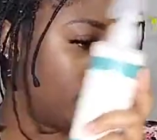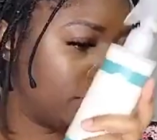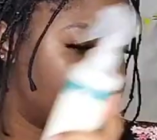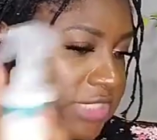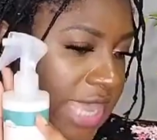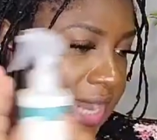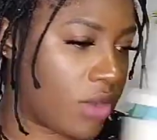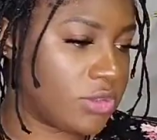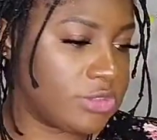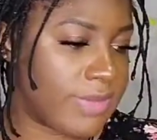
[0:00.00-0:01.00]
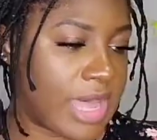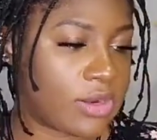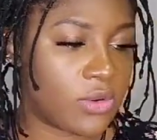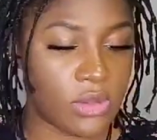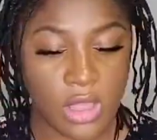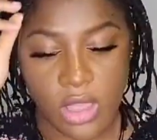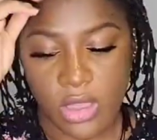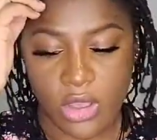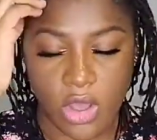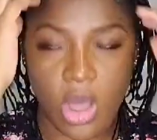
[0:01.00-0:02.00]
This is a 10 ounce bottle
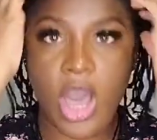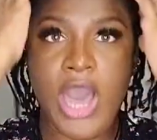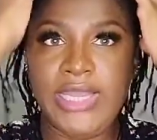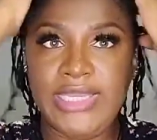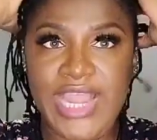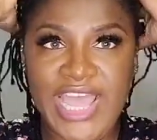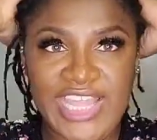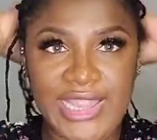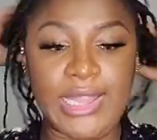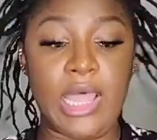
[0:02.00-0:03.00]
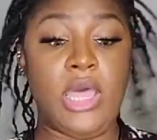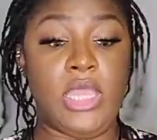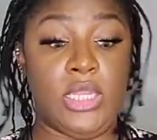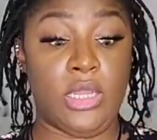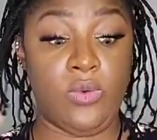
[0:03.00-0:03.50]
online.